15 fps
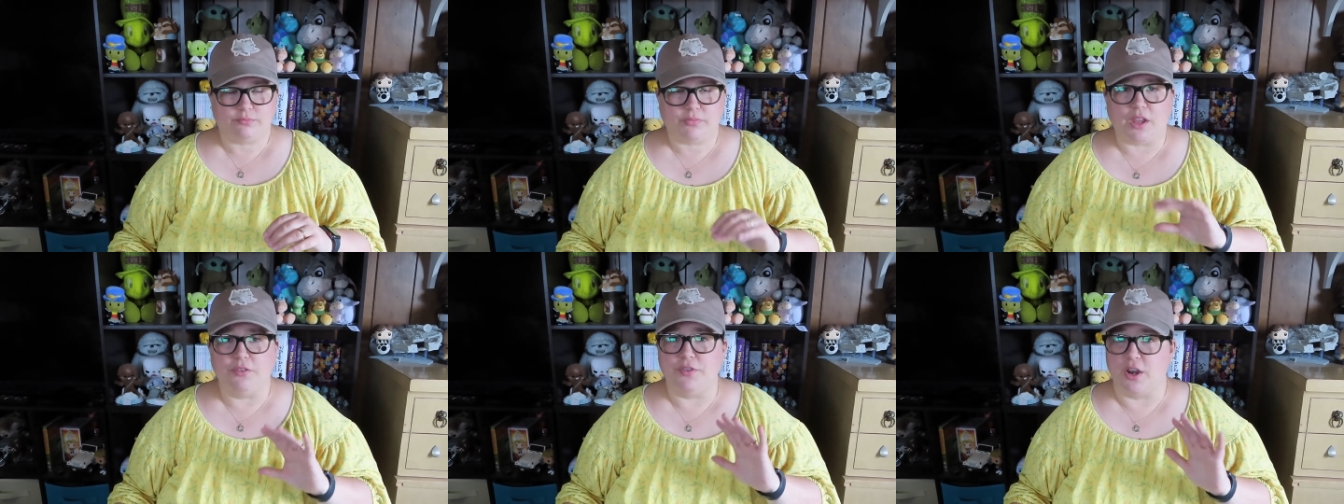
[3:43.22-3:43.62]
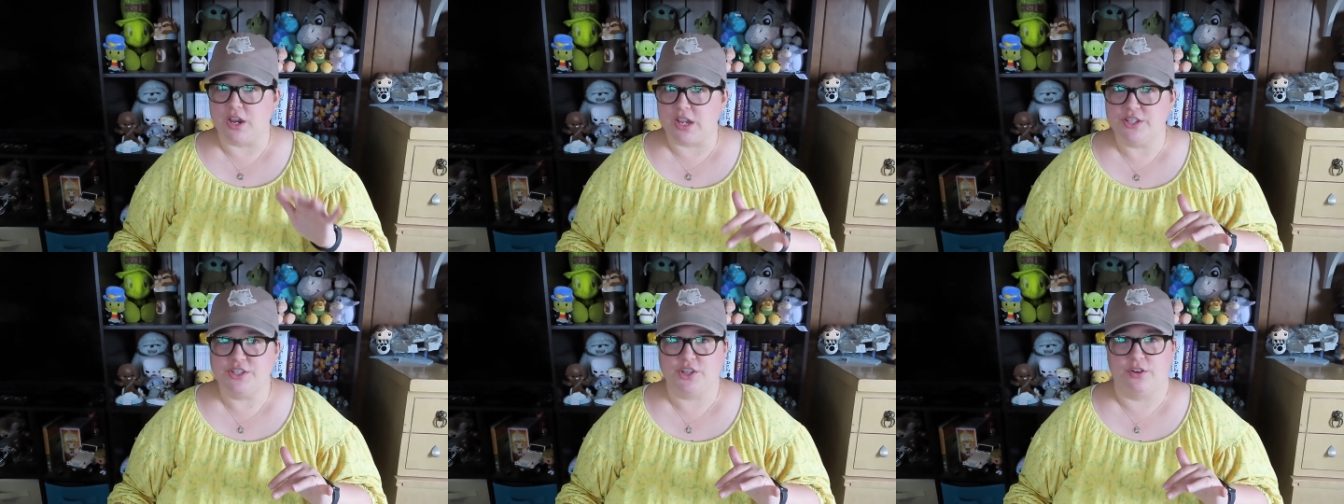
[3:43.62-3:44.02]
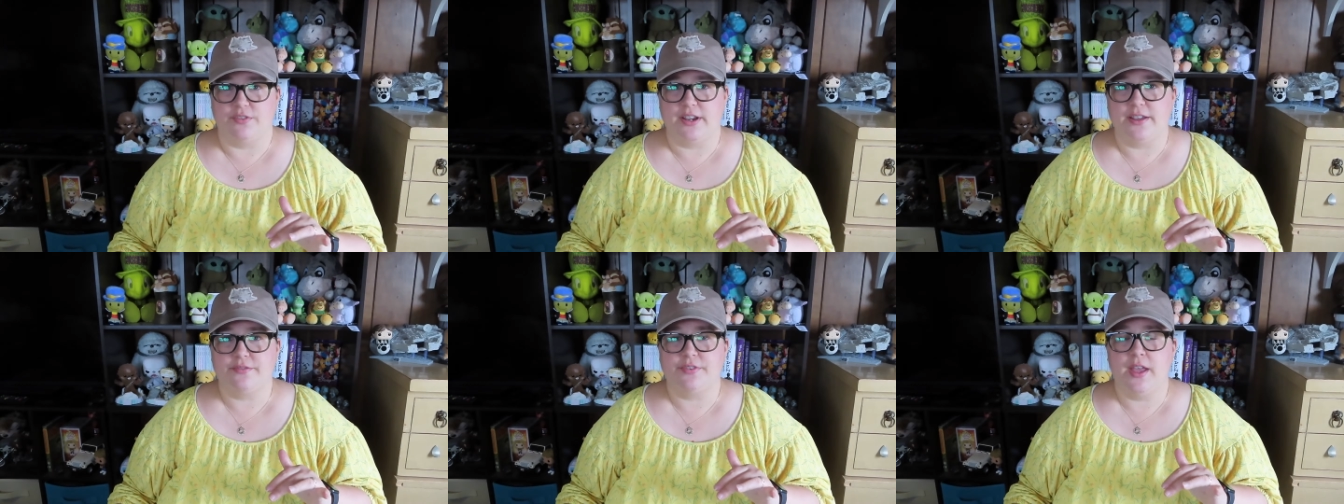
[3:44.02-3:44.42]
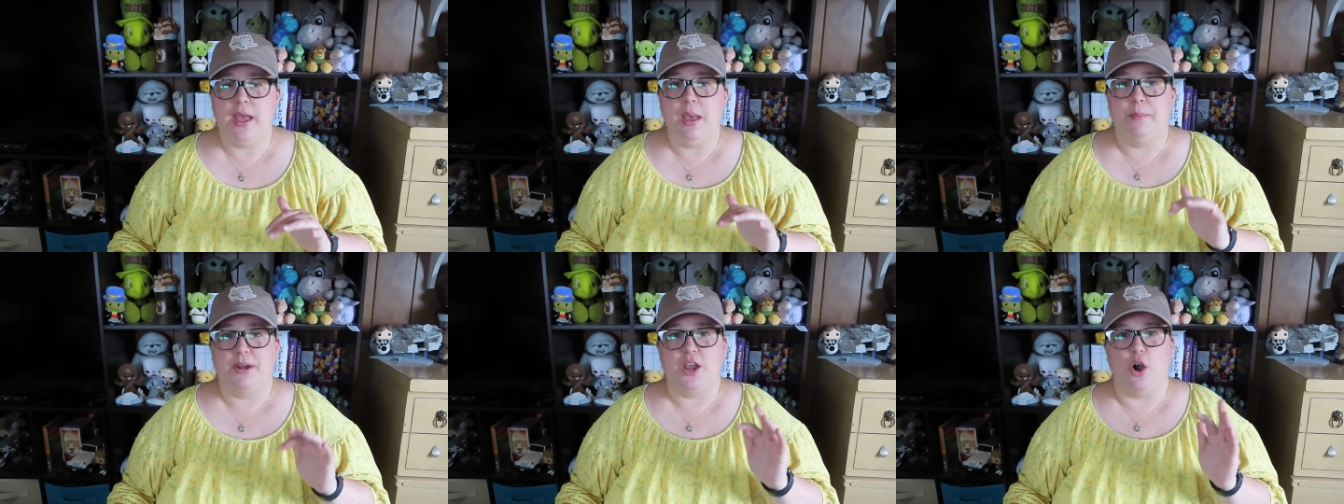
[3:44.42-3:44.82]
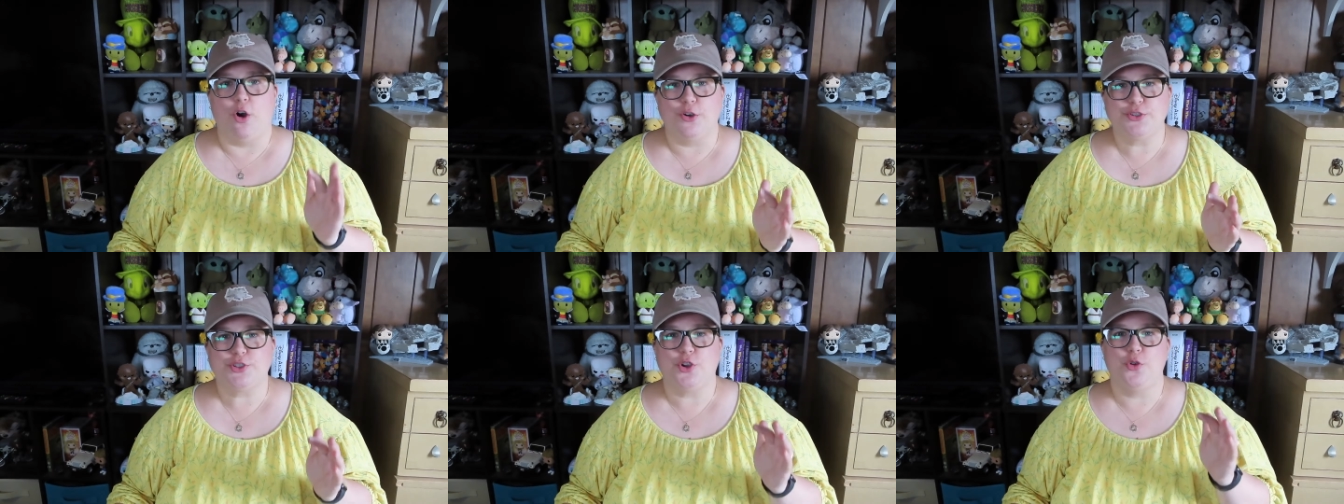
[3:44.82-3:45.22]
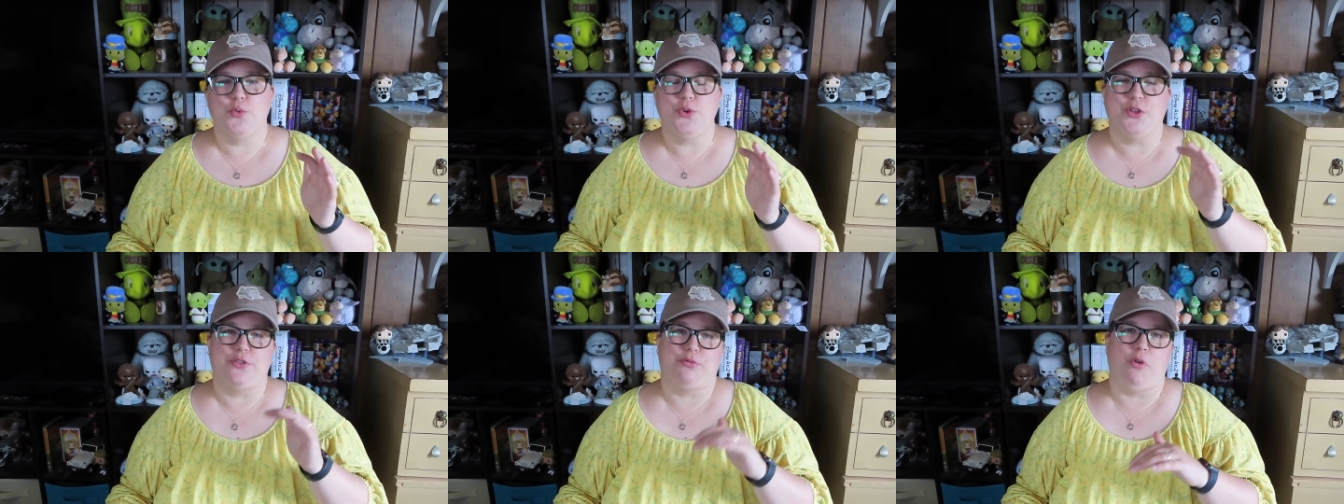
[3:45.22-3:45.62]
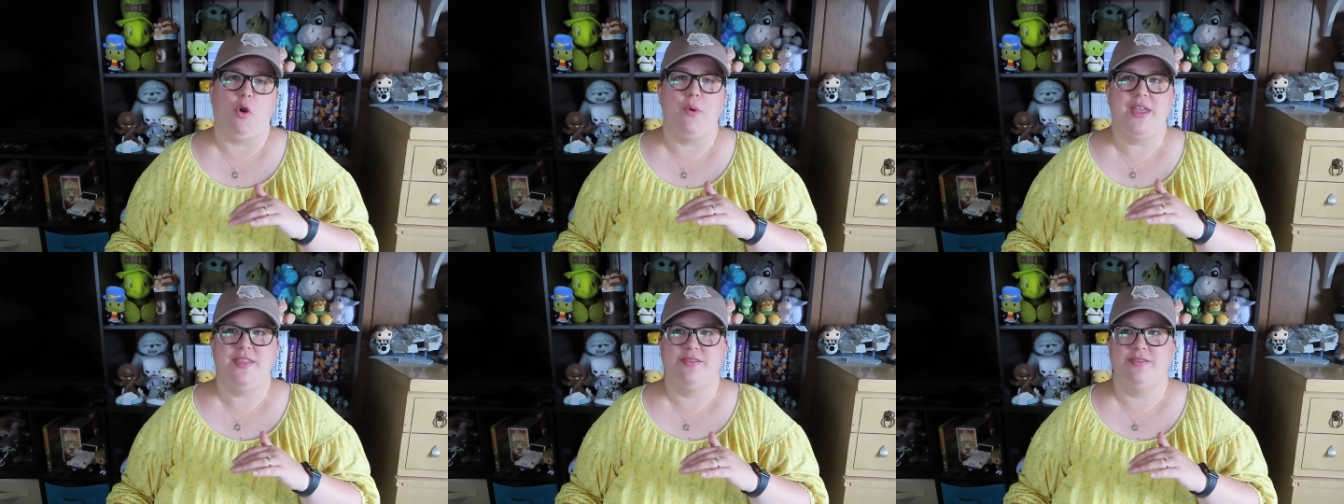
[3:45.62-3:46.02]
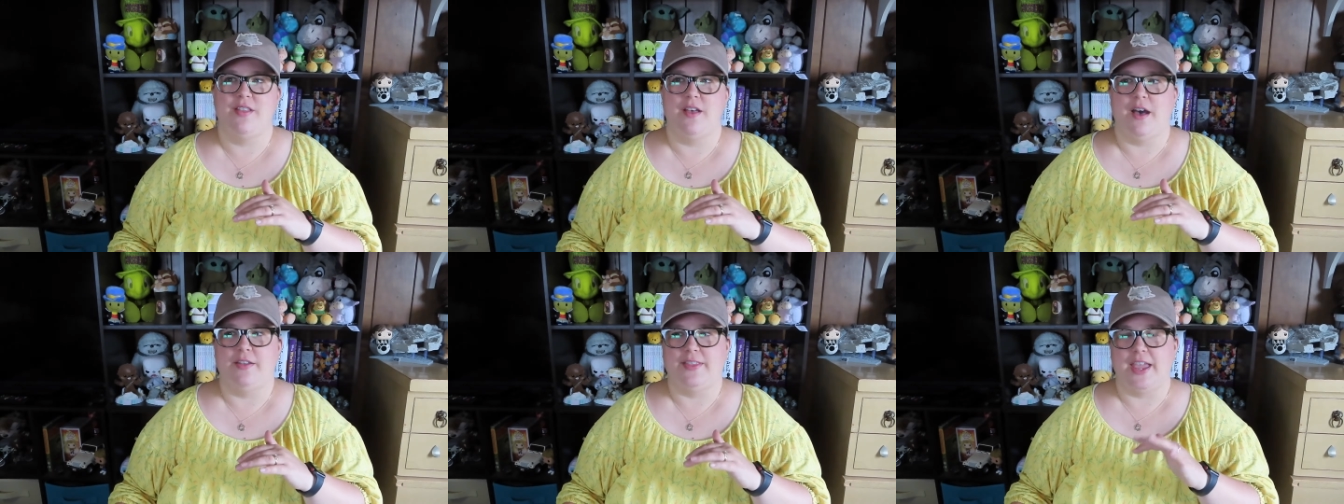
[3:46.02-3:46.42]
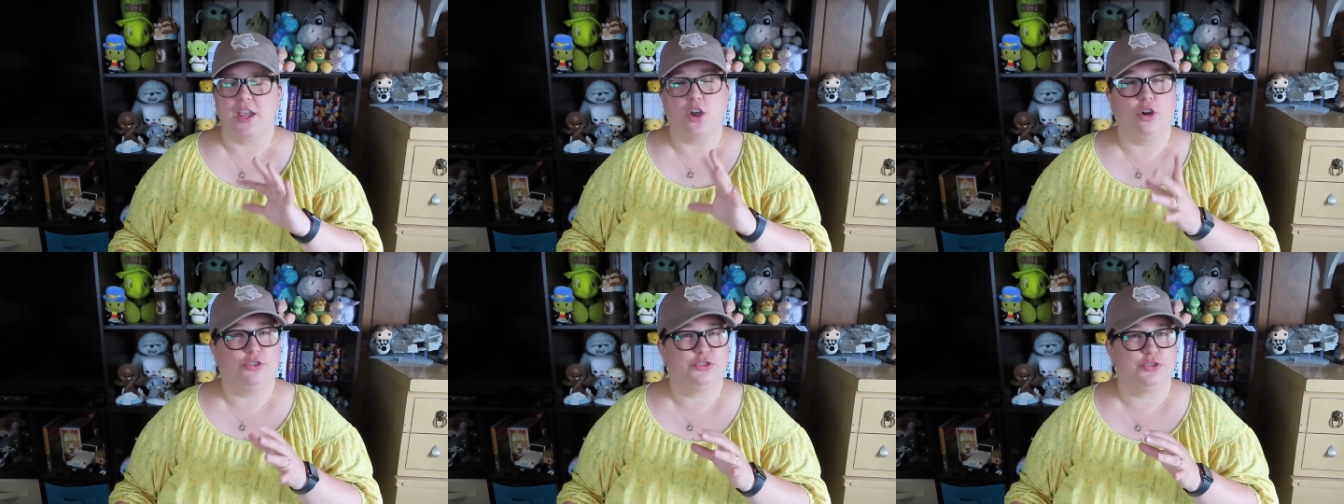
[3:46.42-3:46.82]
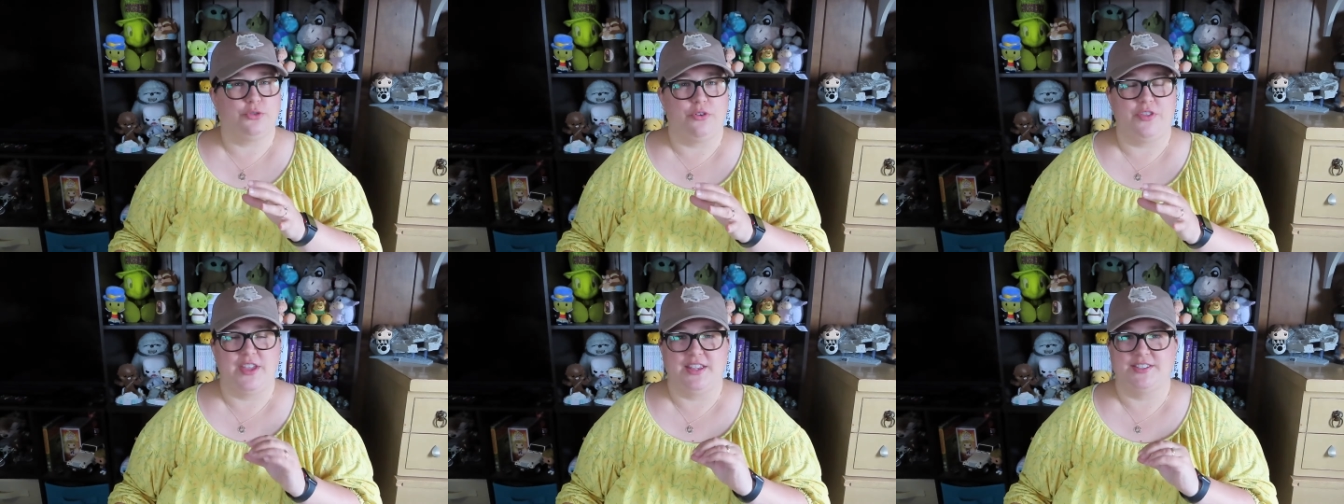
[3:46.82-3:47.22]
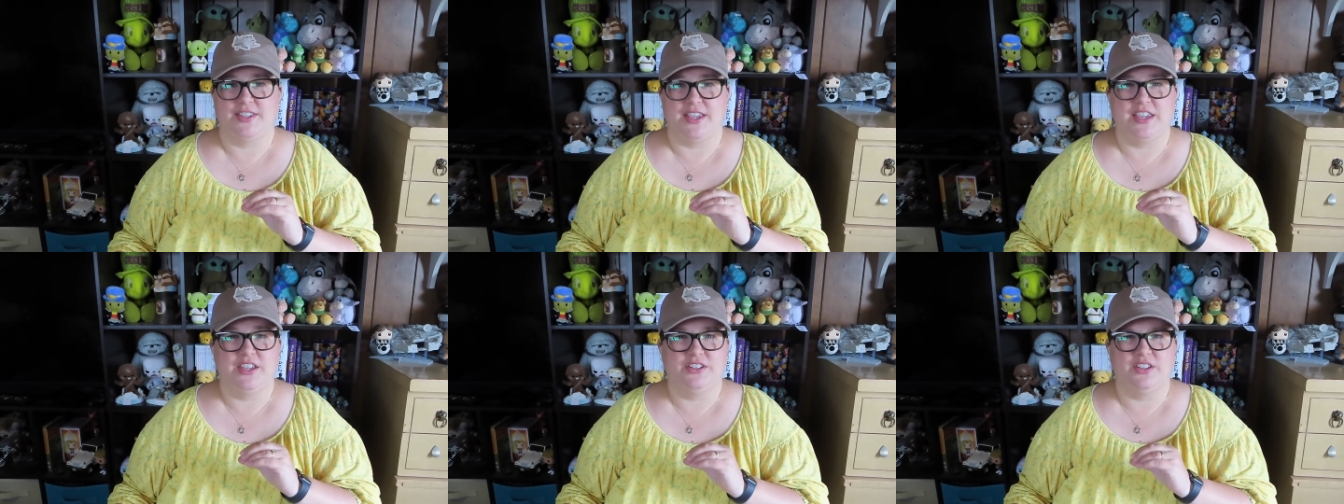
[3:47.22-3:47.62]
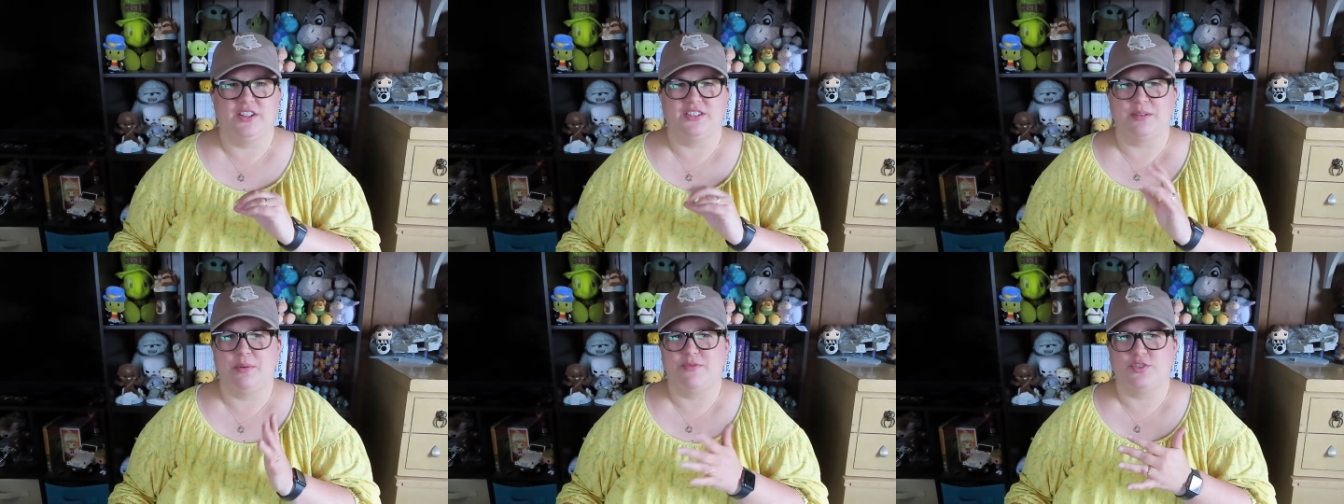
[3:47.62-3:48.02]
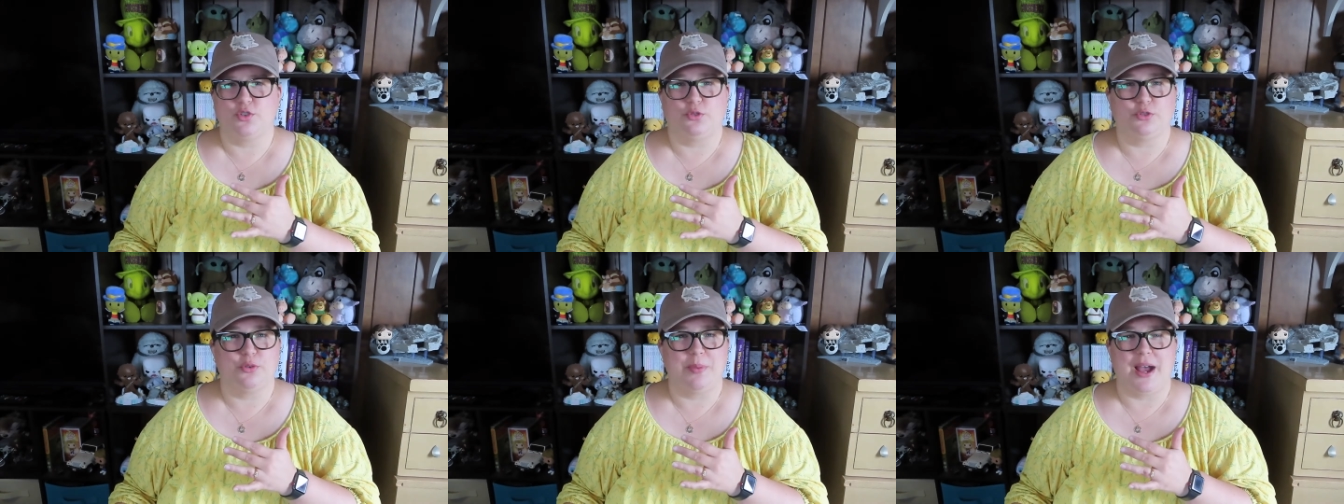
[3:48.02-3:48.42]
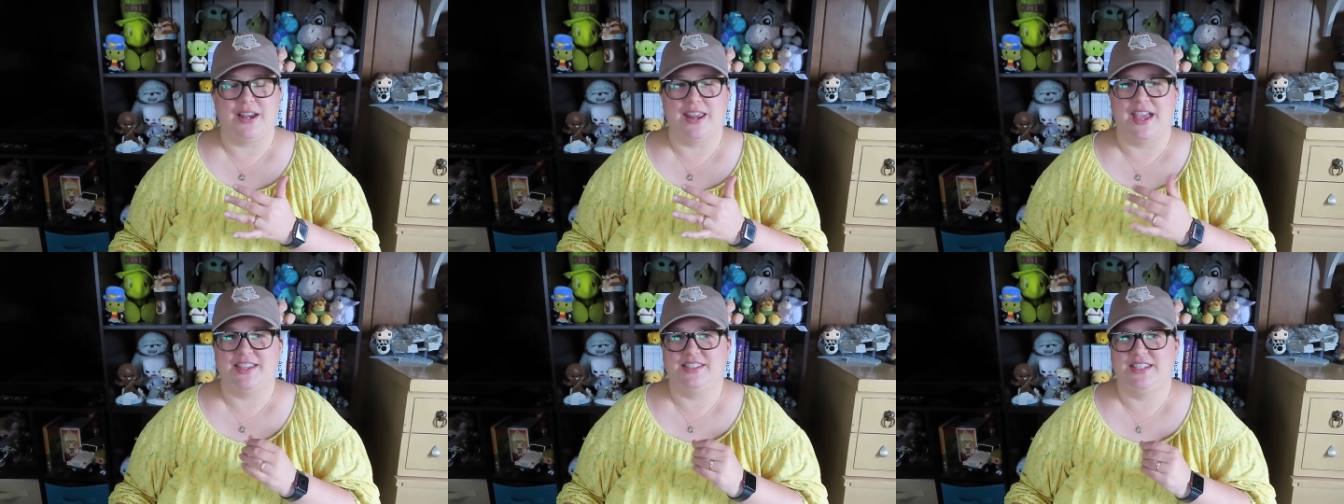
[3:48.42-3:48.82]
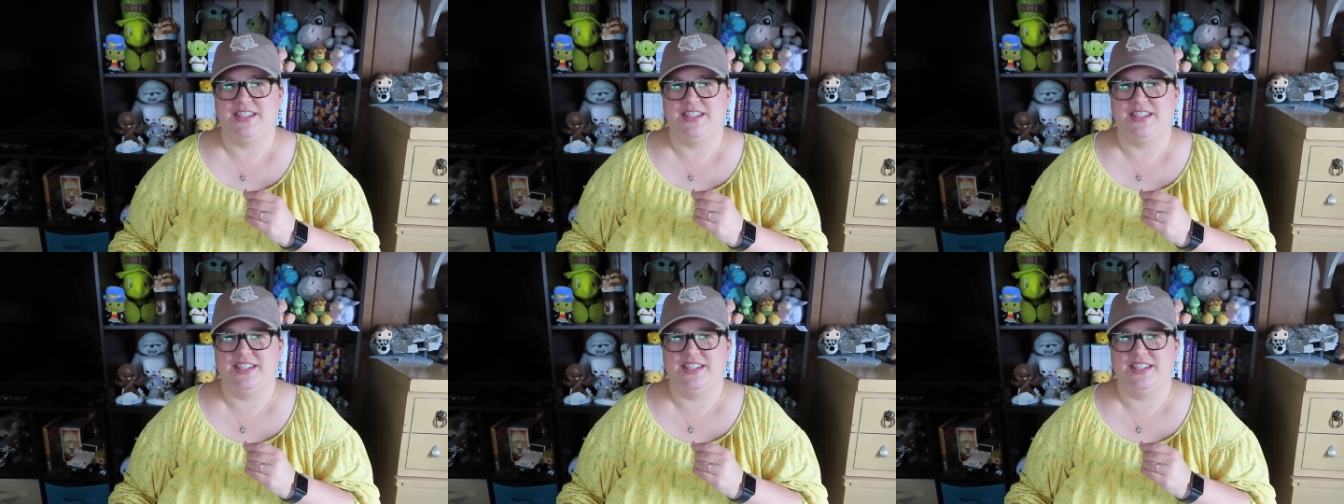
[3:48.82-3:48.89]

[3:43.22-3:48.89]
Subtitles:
Very conservative, but he also will throw in like cultural things, like some of his older podcasts.